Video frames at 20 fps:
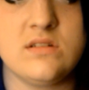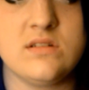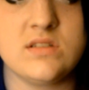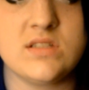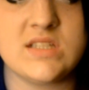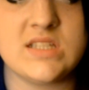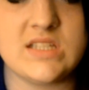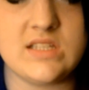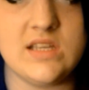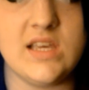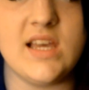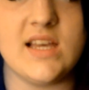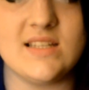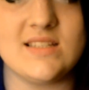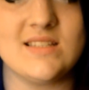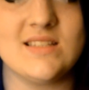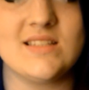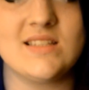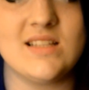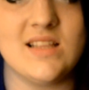So, yeah,
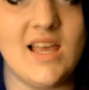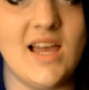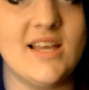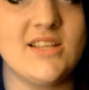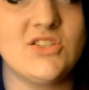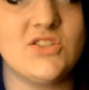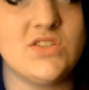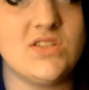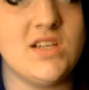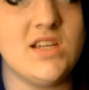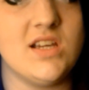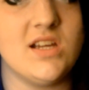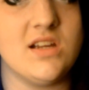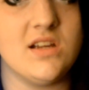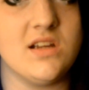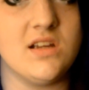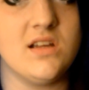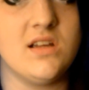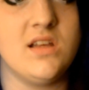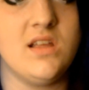since last
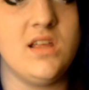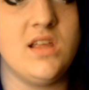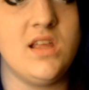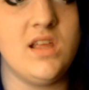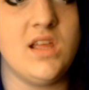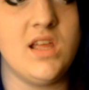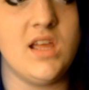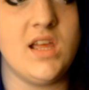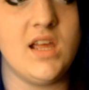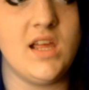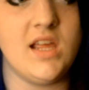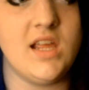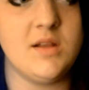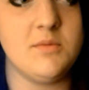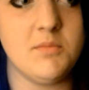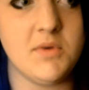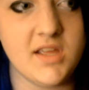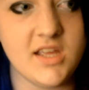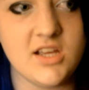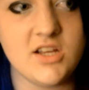year,
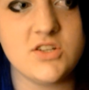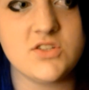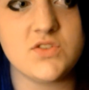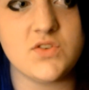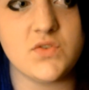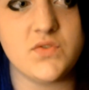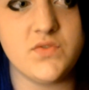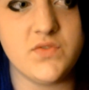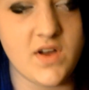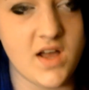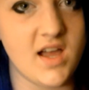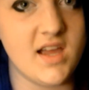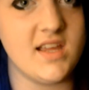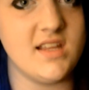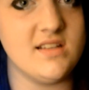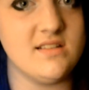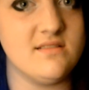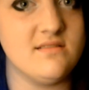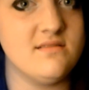and my ears are fine.